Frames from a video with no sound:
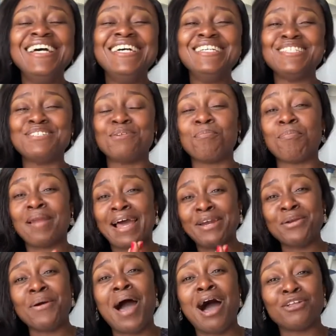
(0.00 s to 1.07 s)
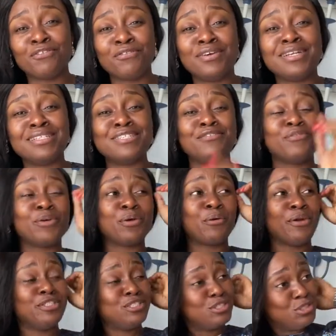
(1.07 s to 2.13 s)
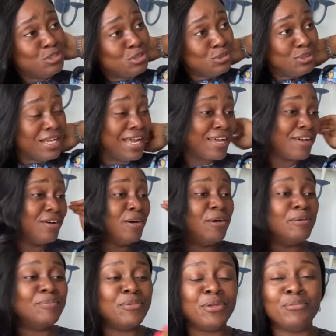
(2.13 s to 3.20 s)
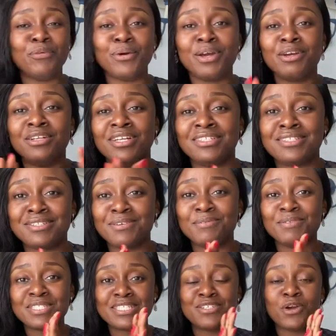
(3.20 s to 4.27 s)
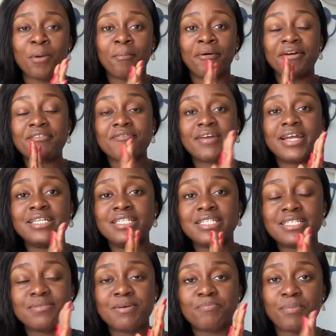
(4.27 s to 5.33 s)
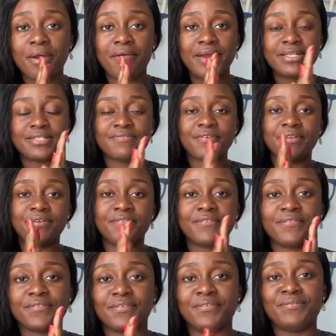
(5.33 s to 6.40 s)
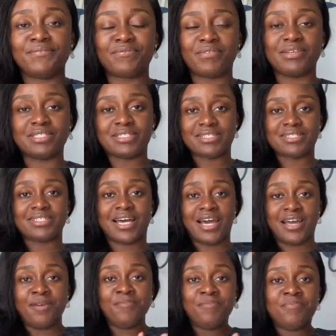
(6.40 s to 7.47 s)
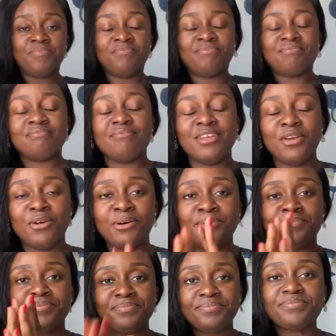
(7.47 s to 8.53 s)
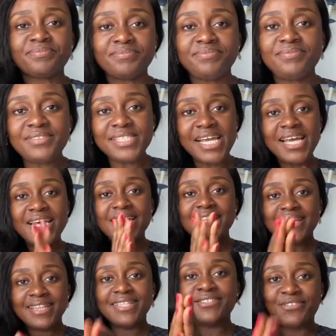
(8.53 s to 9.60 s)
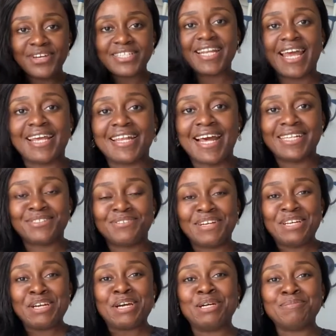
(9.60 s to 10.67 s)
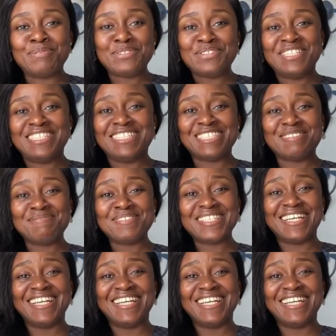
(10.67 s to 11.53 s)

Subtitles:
So plan your outfit if you're going to do like if you're going to see your boyfriend's parents for the first time, you know, dress like that when you come to Egypt.